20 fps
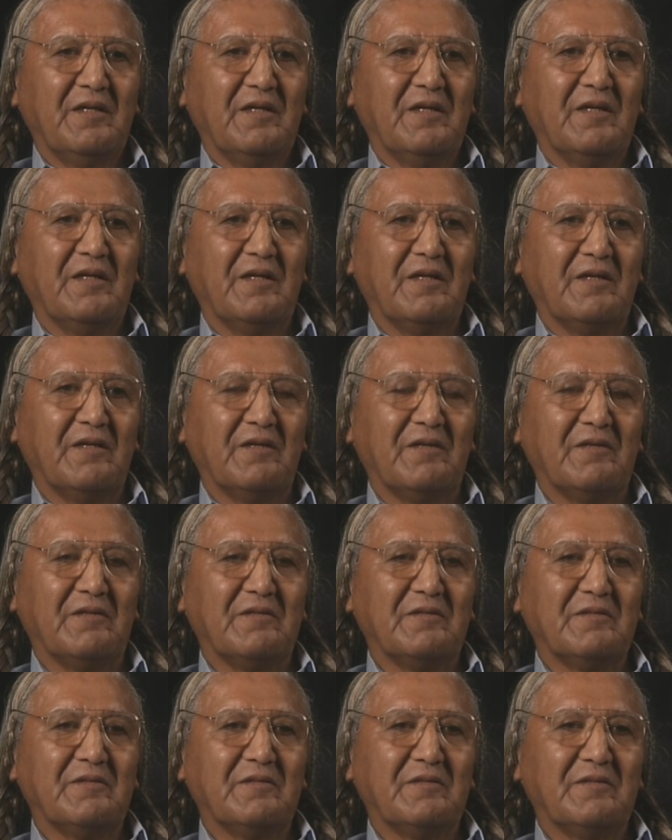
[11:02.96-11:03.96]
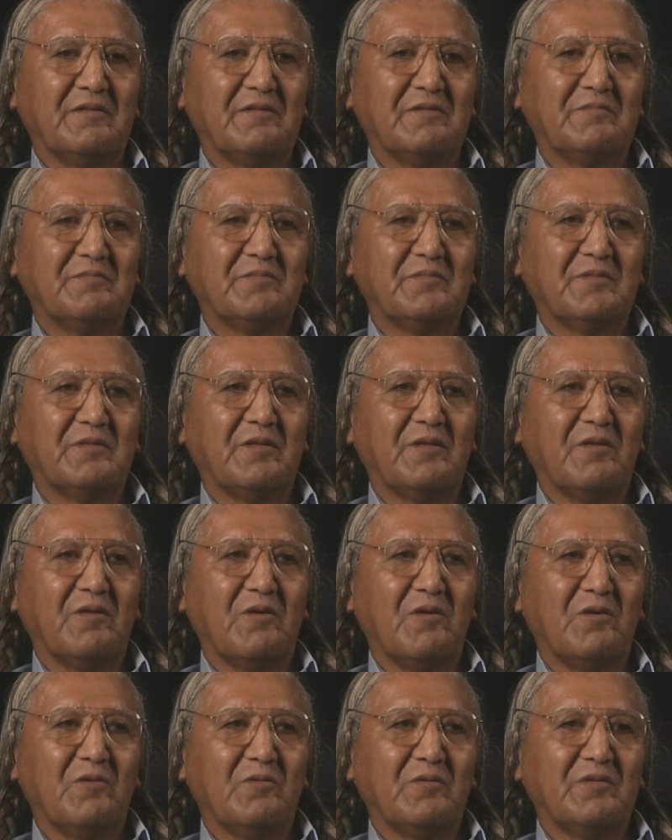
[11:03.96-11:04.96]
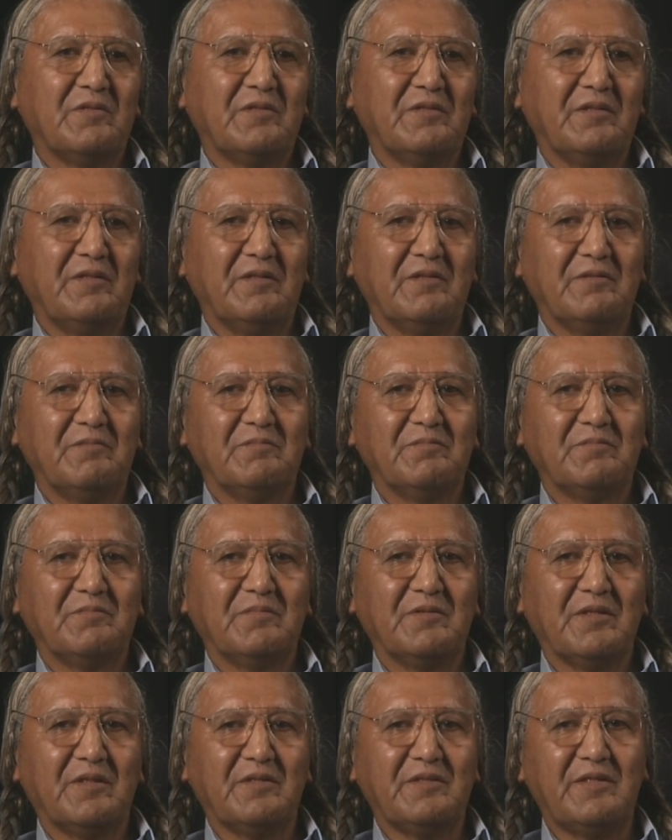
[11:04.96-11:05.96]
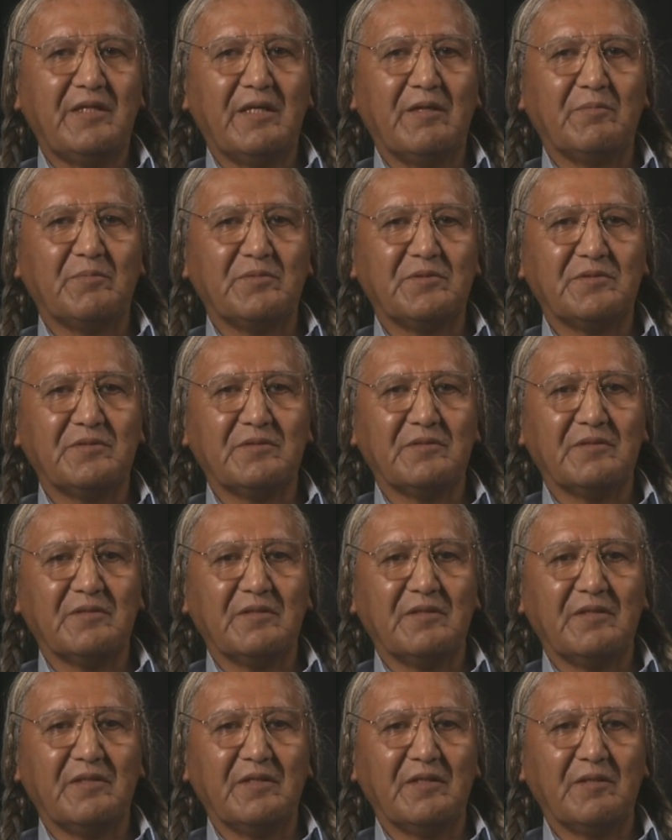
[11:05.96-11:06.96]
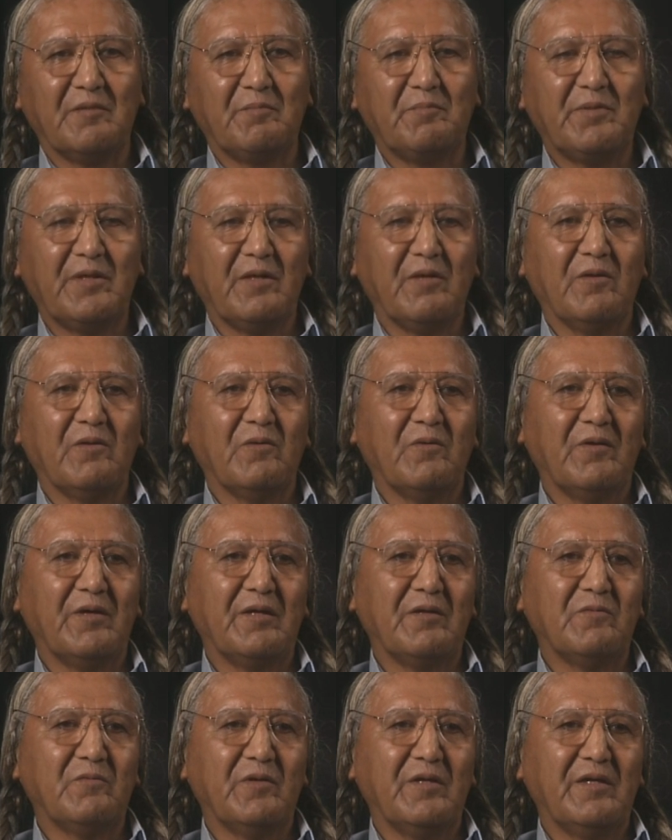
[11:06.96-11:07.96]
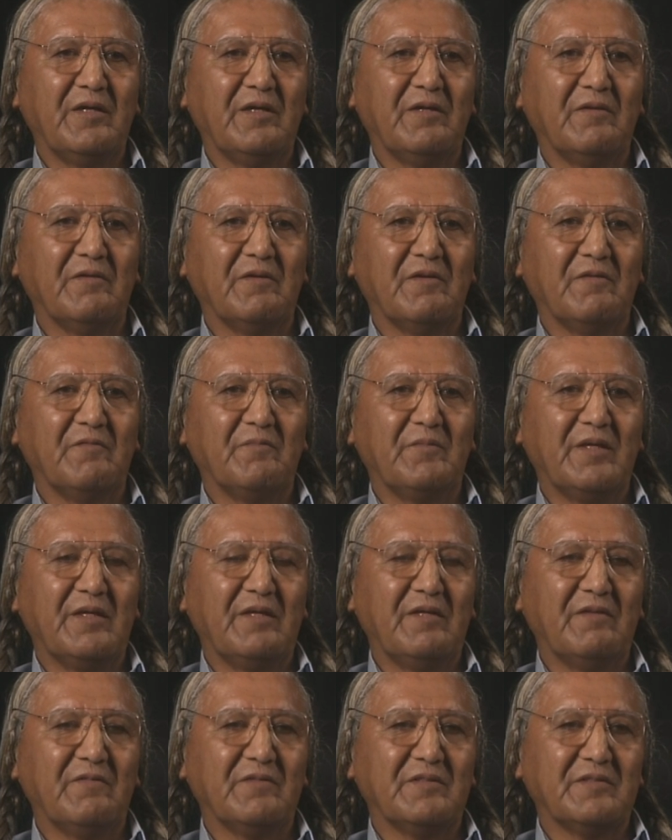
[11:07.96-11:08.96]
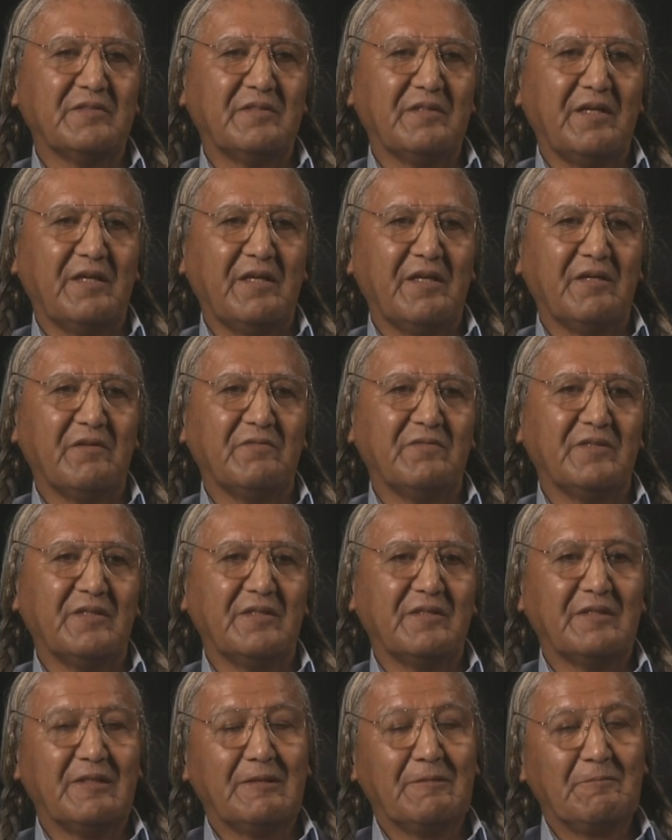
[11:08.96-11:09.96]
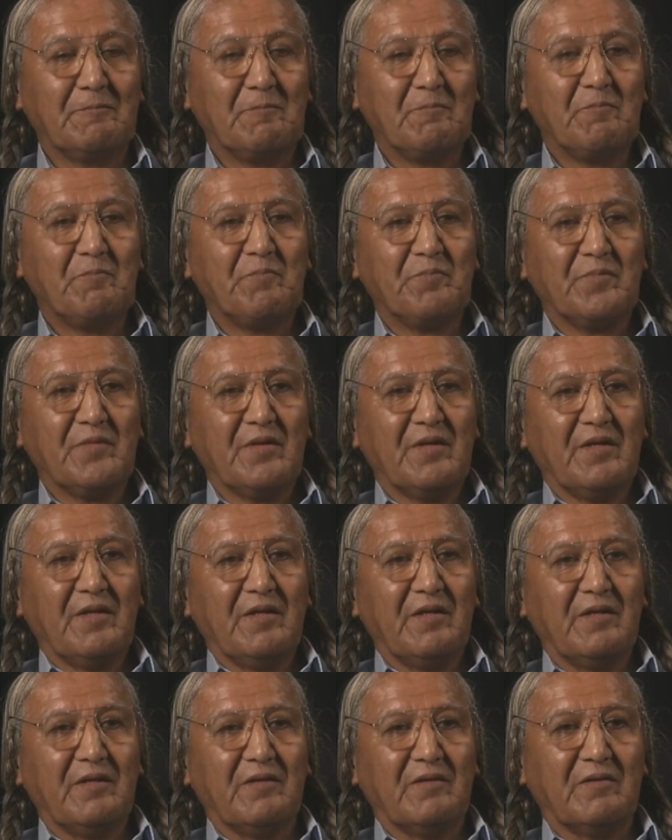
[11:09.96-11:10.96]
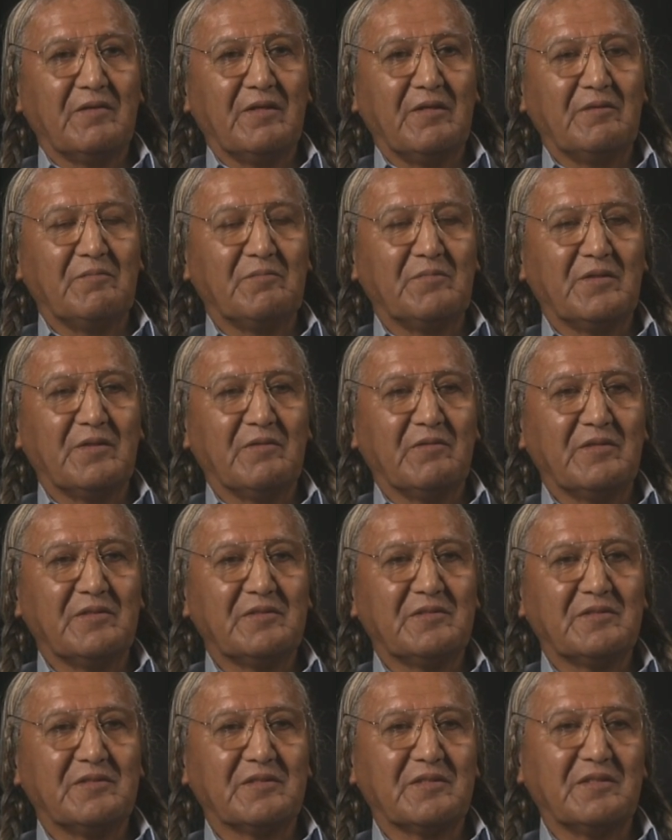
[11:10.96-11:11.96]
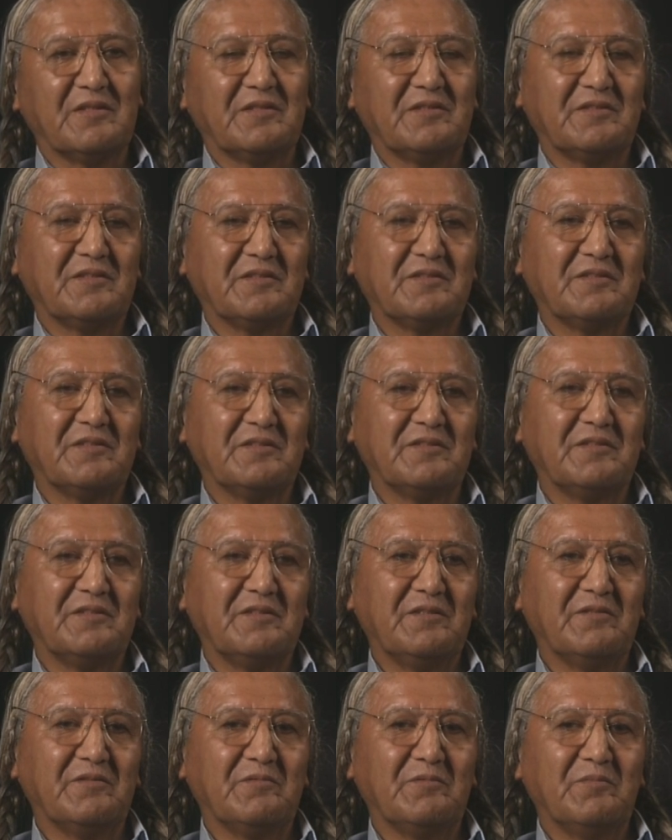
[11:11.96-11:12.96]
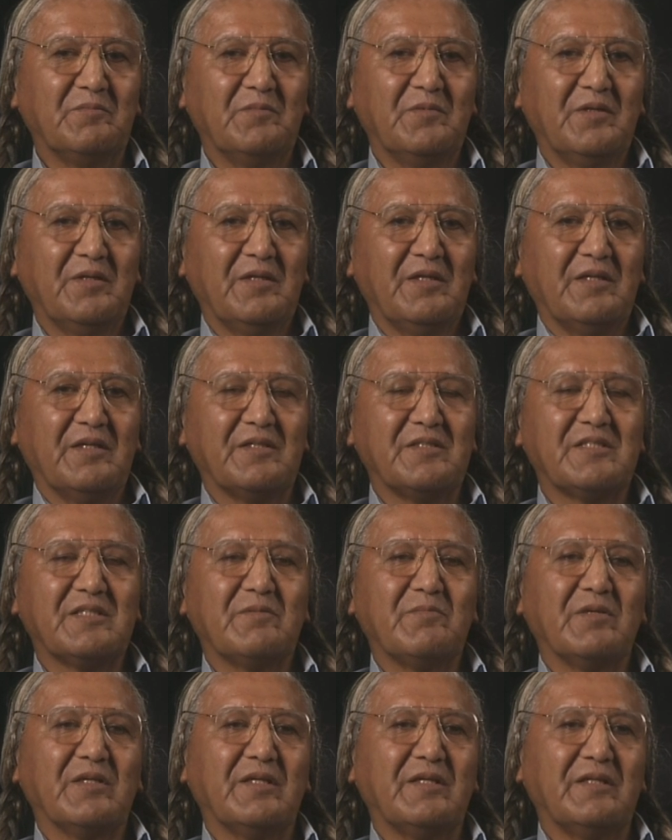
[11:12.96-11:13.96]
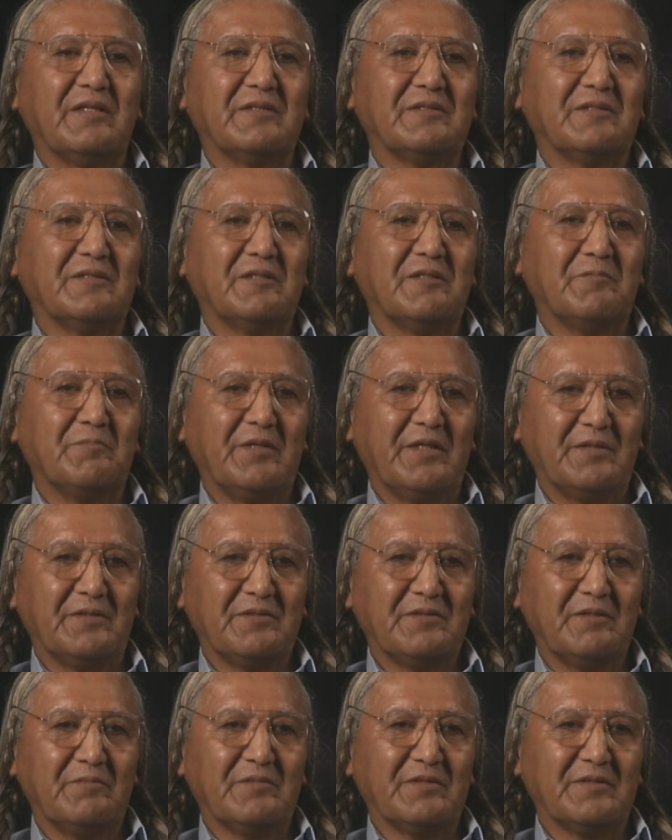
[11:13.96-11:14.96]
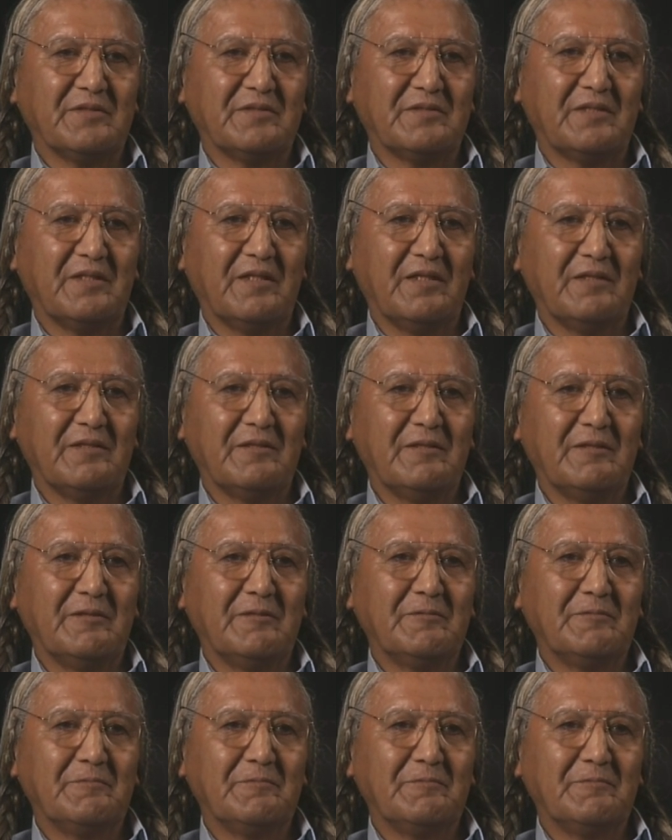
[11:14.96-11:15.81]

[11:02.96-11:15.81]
uh, along with the attempts uh, in a paranoid way uh, many of us have that you know, they, there is this consistency to assimilate us into the mainstream of society.